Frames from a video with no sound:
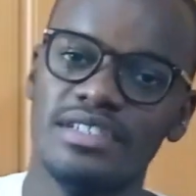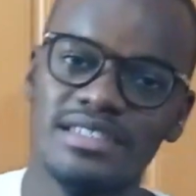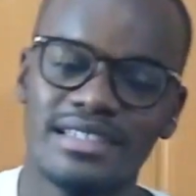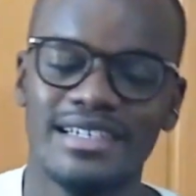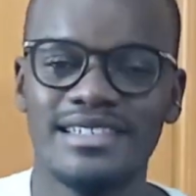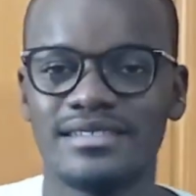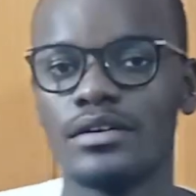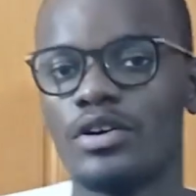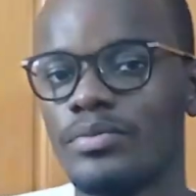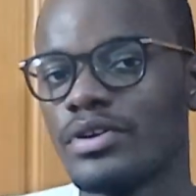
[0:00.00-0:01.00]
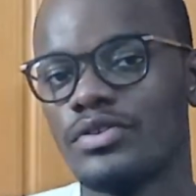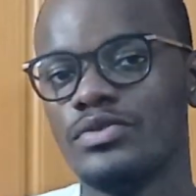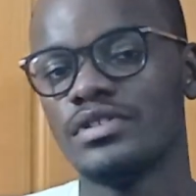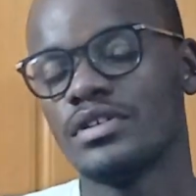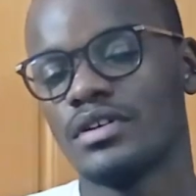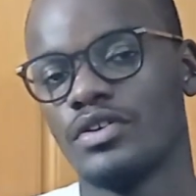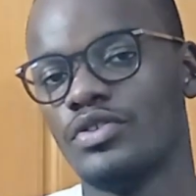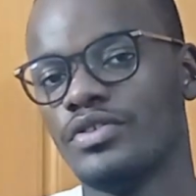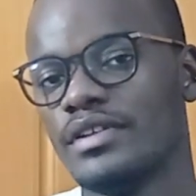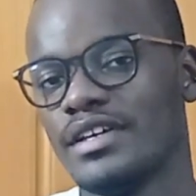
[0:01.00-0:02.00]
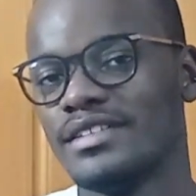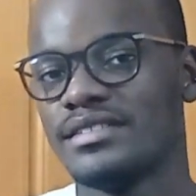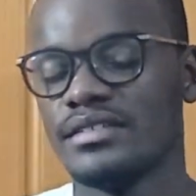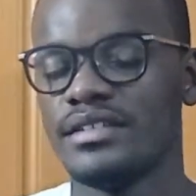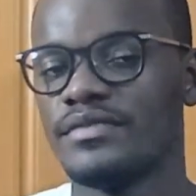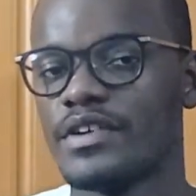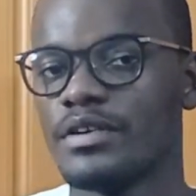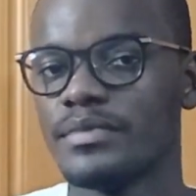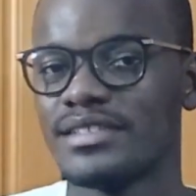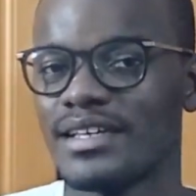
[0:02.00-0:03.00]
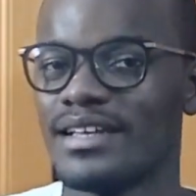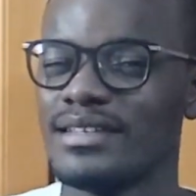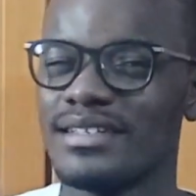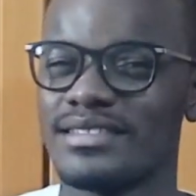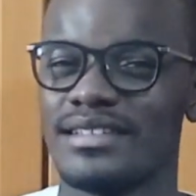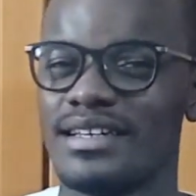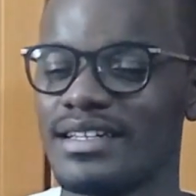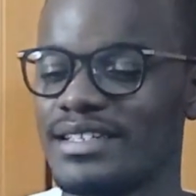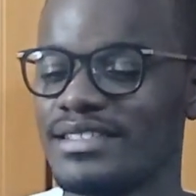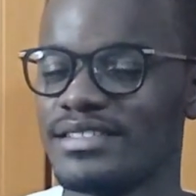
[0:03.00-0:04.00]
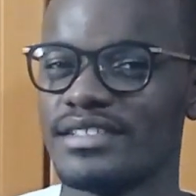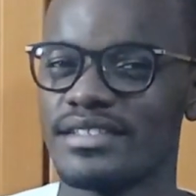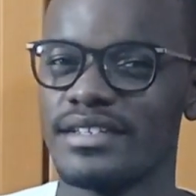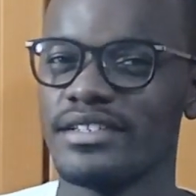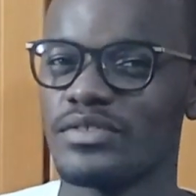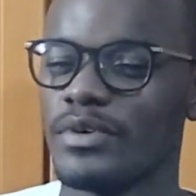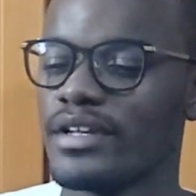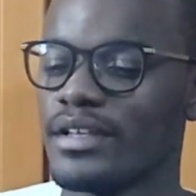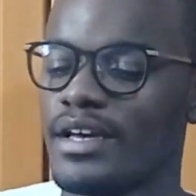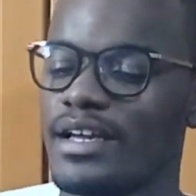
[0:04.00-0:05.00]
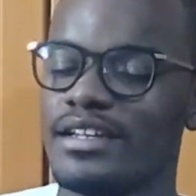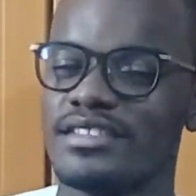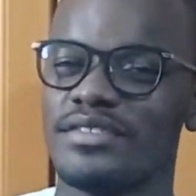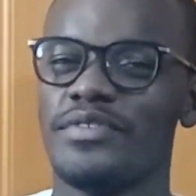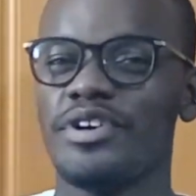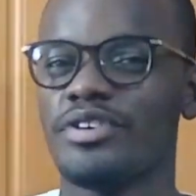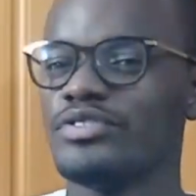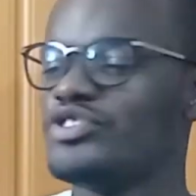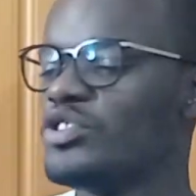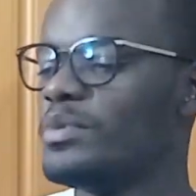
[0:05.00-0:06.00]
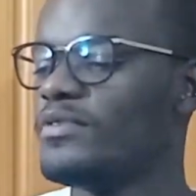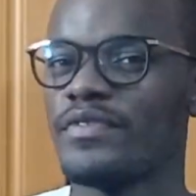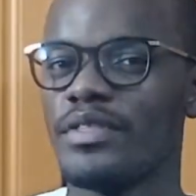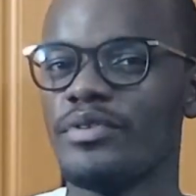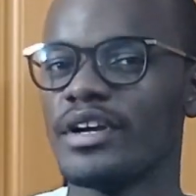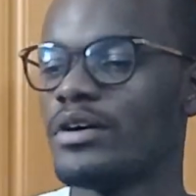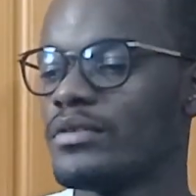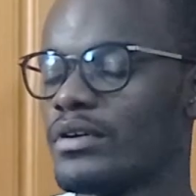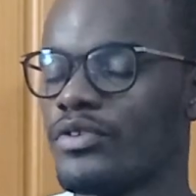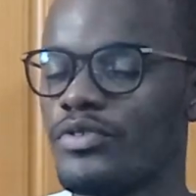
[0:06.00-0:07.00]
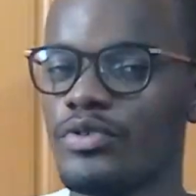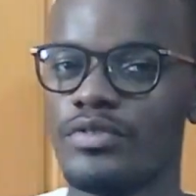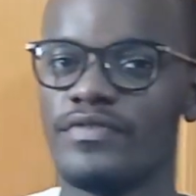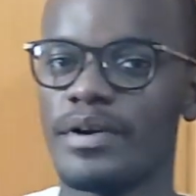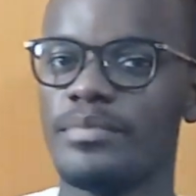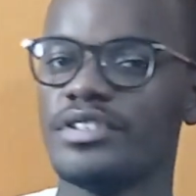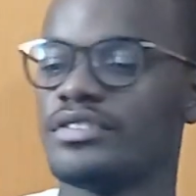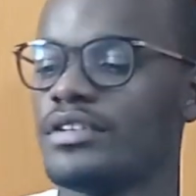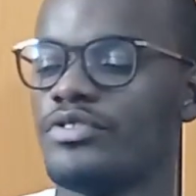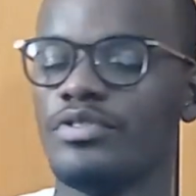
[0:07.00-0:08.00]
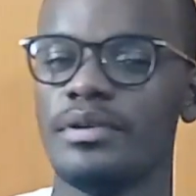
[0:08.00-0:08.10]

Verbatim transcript: is Is the Comet Cruiser good in city environments? And the answer to that is yes. Here's why it does a very good job of feathering out road vibration and road